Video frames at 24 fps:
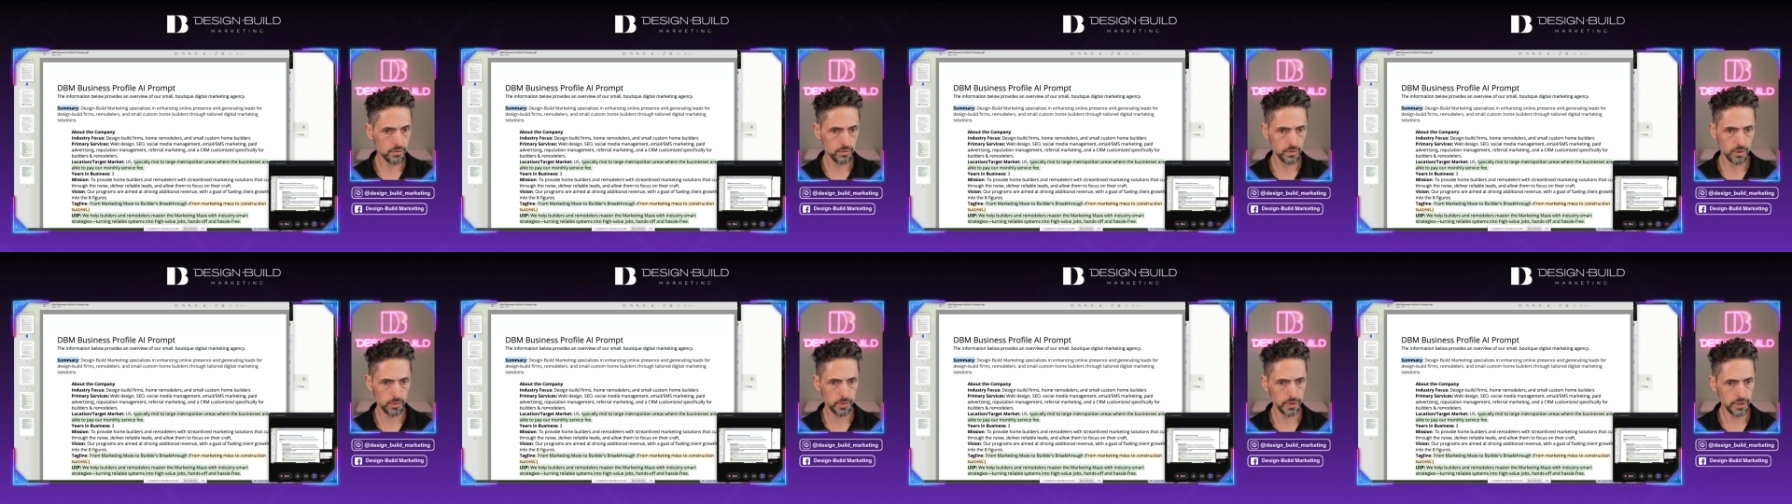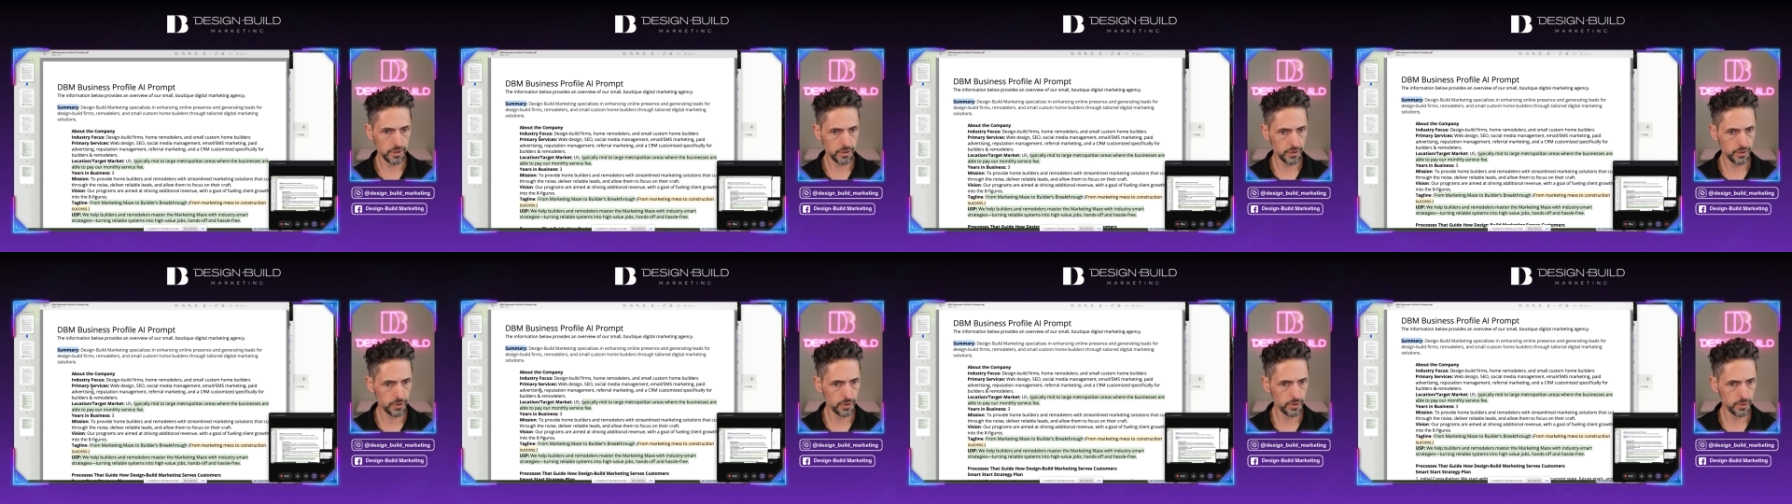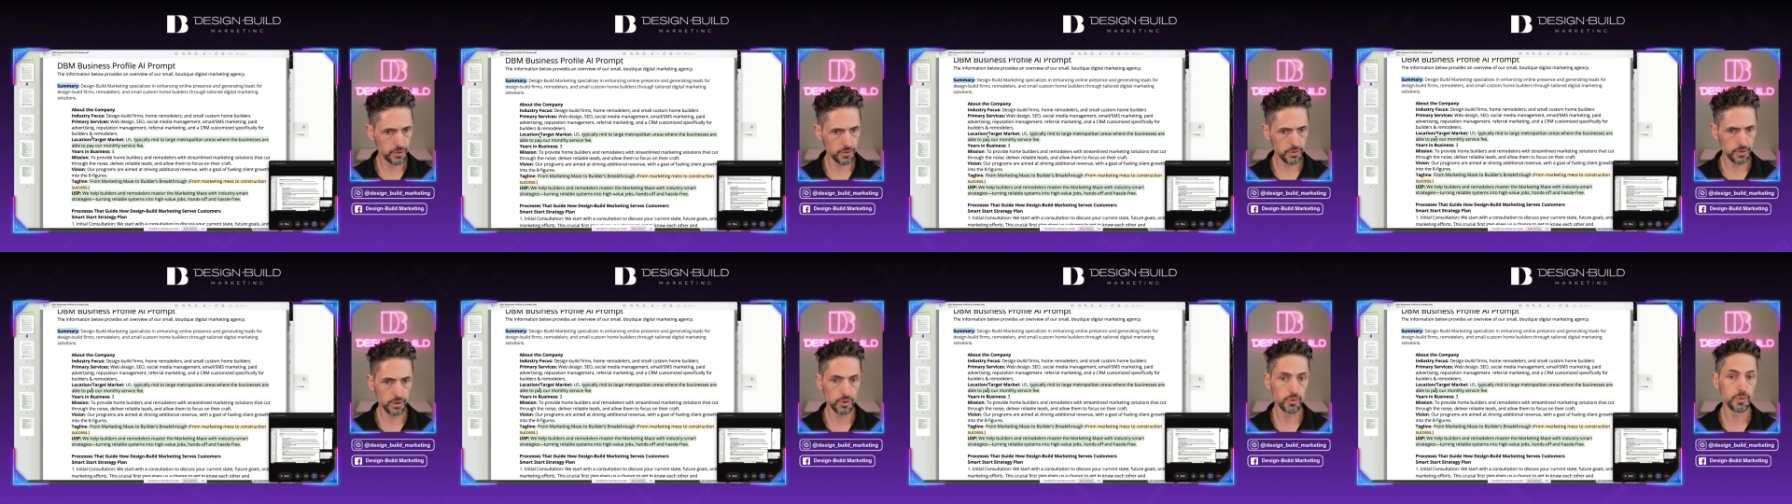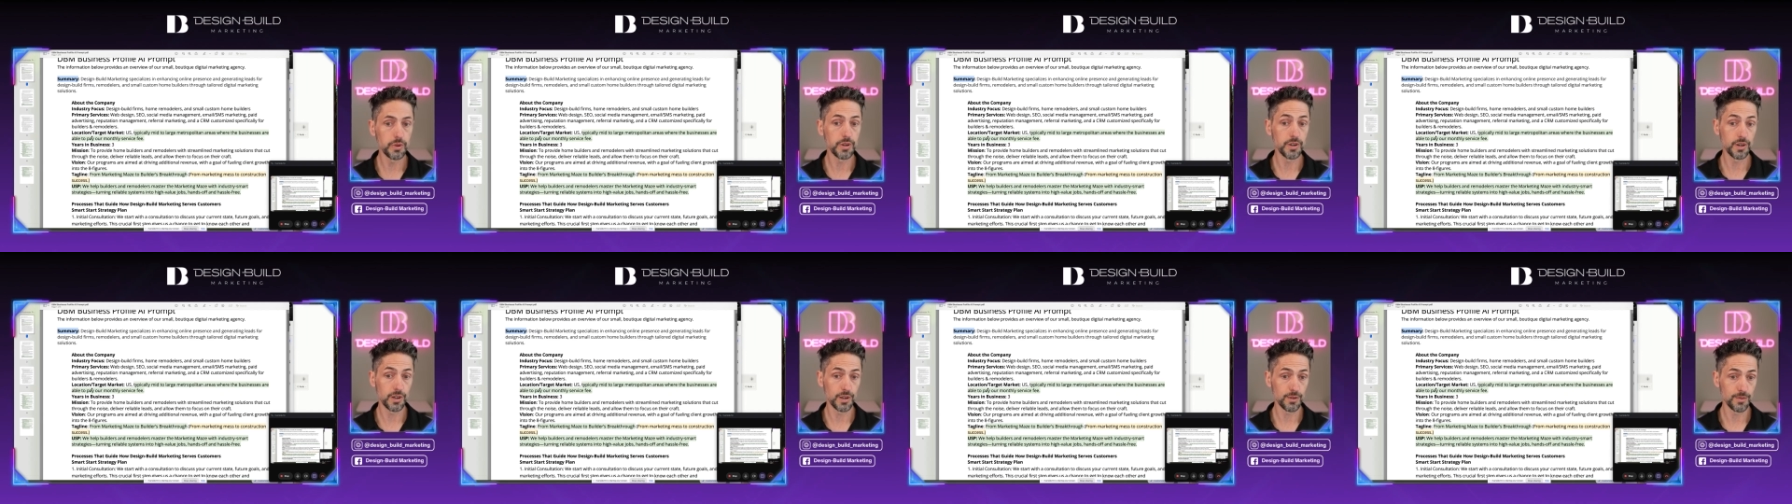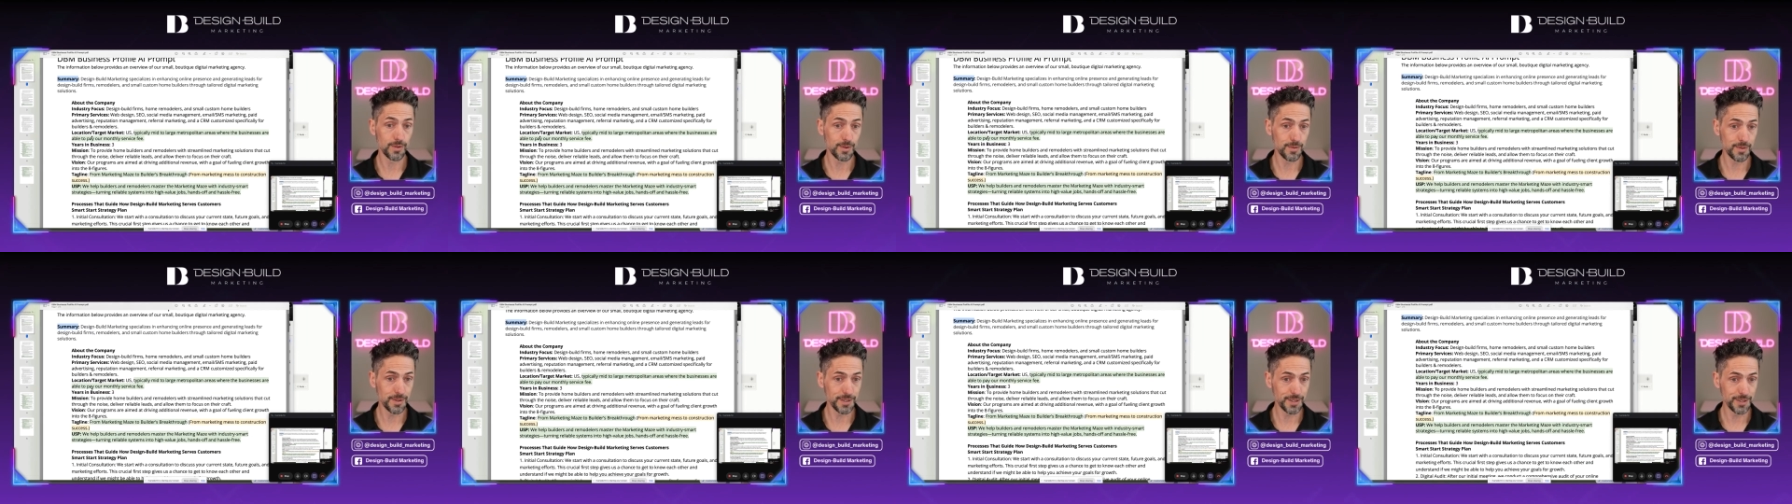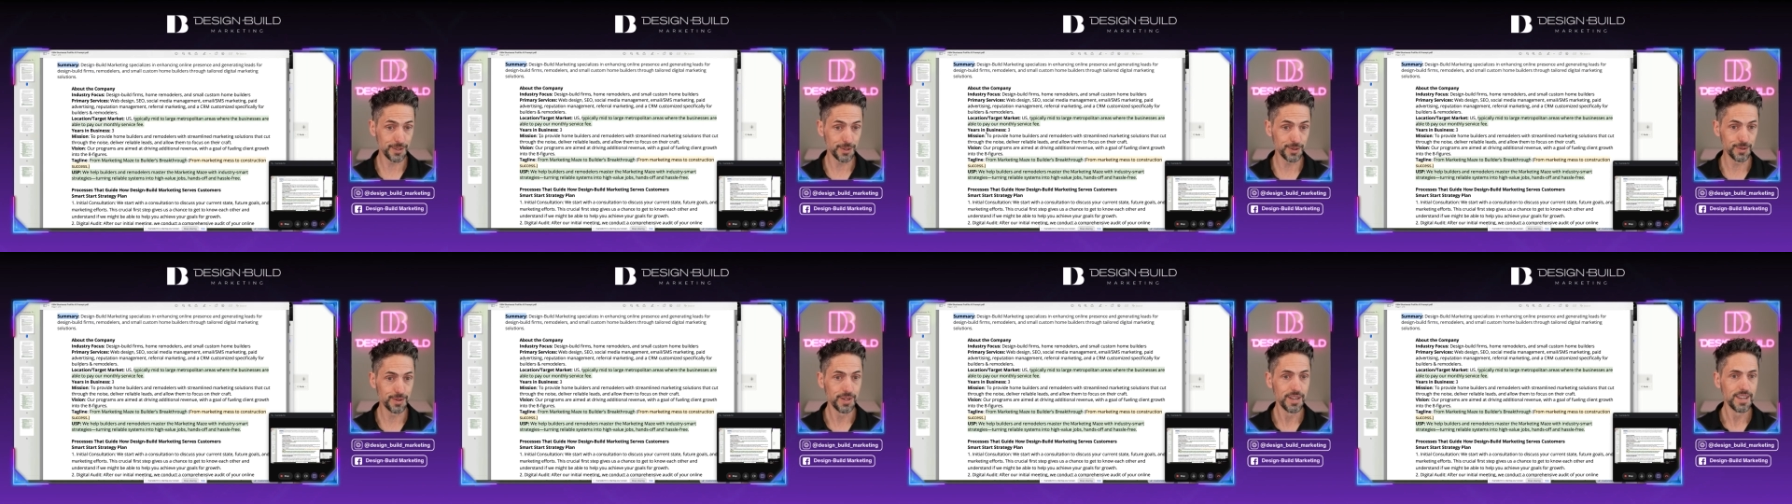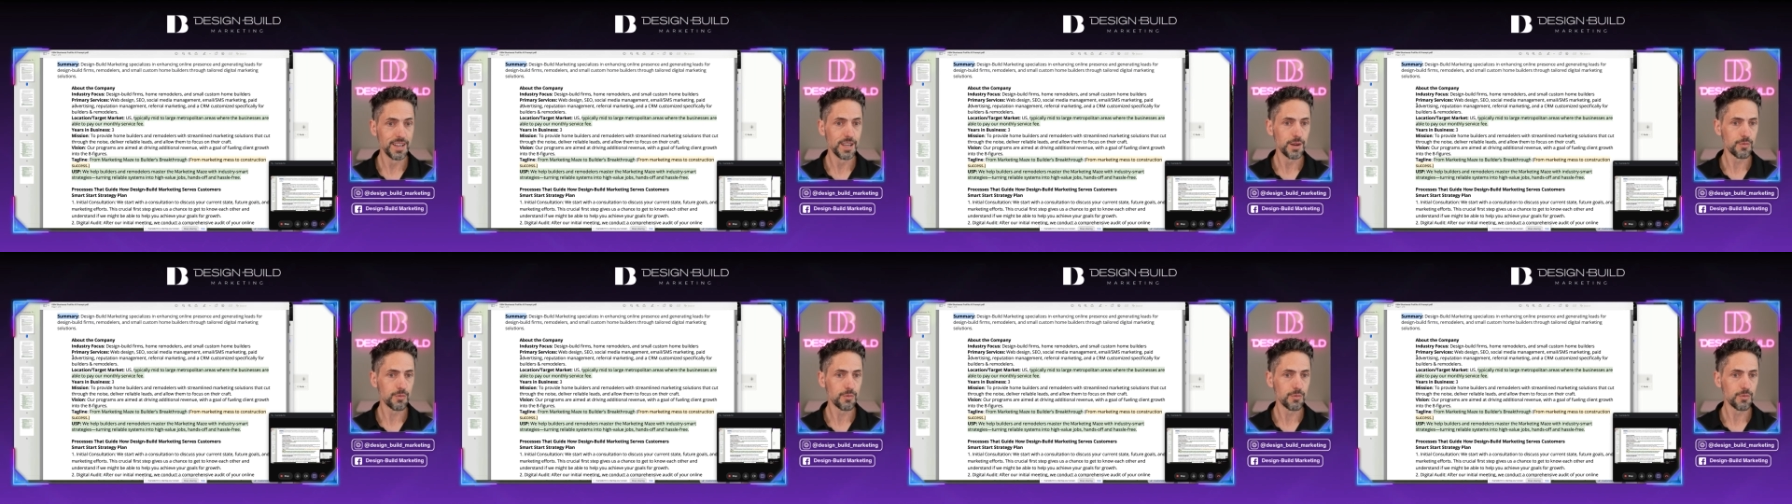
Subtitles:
what we do, who we are, what we do,